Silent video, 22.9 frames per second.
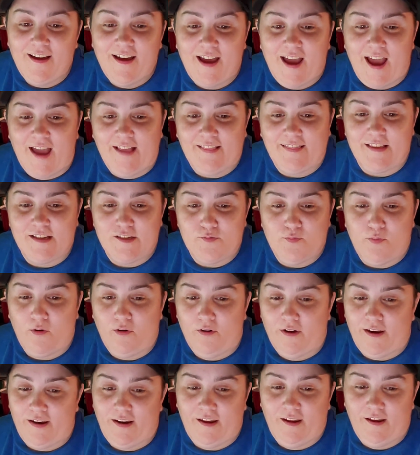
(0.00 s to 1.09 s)
At this
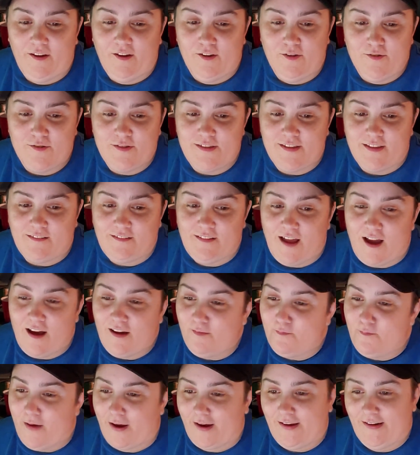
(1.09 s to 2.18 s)
point, he used the
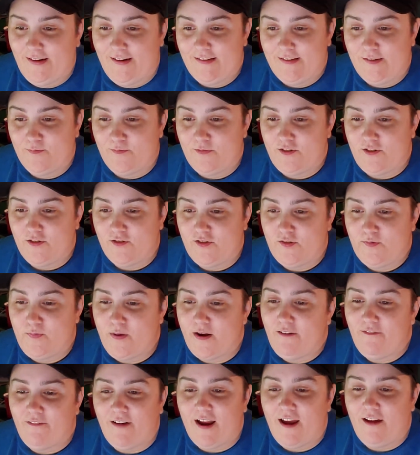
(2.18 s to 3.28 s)
lock mechanisms to spin
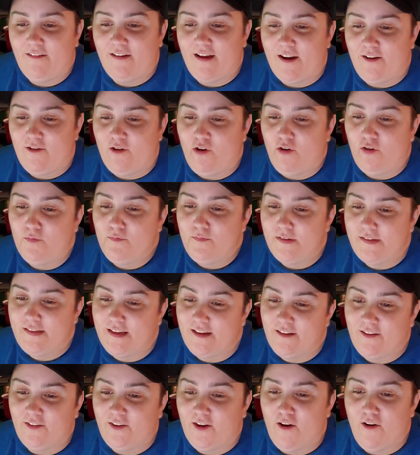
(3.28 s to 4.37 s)
around and hold
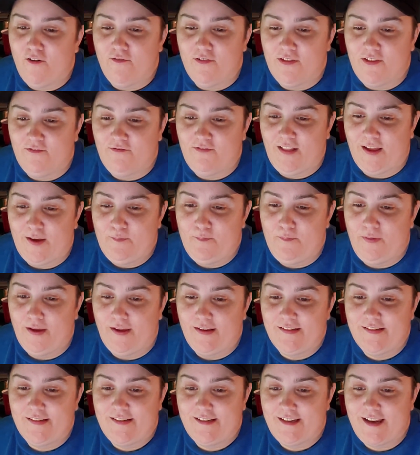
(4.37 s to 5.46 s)
Matilda over the flame
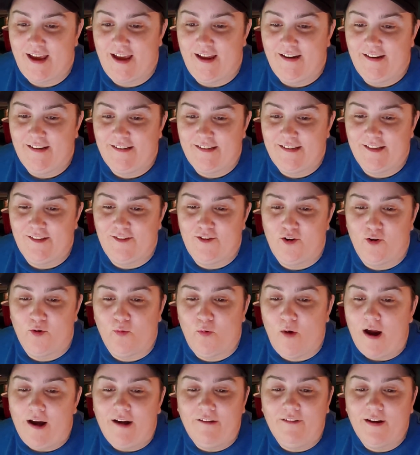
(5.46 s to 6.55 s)
pit instead until her
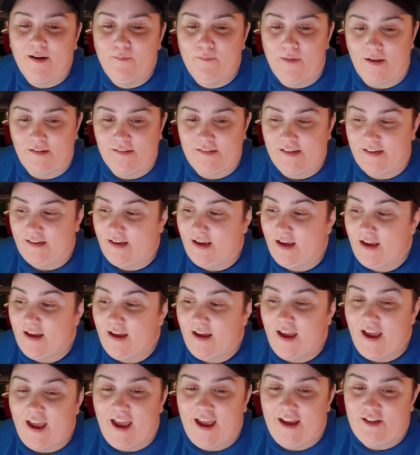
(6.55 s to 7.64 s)
wiring melted
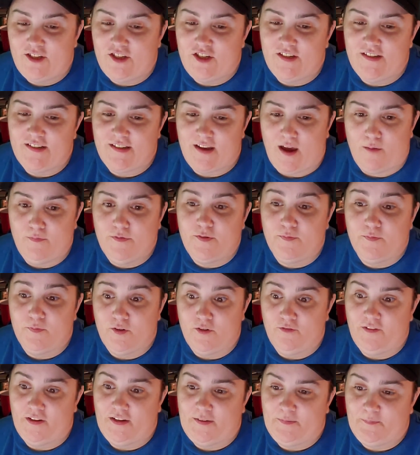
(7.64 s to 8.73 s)
and she stopped
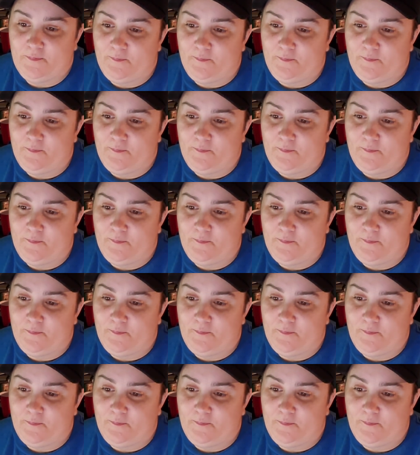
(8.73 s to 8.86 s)
moving.